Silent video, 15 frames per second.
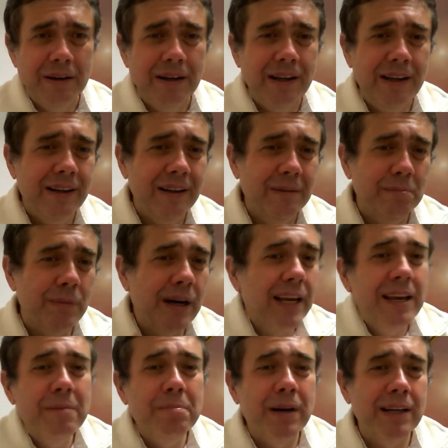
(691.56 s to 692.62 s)

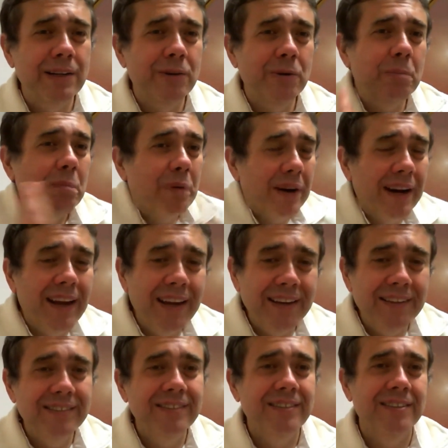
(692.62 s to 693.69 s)
Mahima, no
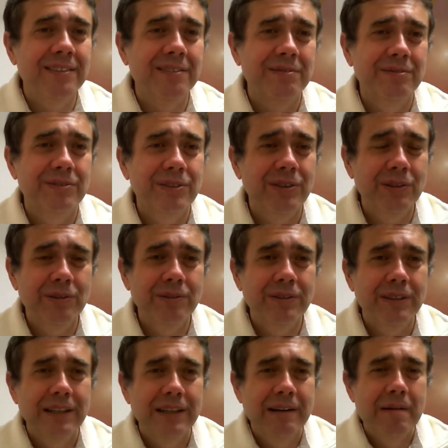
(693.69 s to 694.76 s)
praise, no.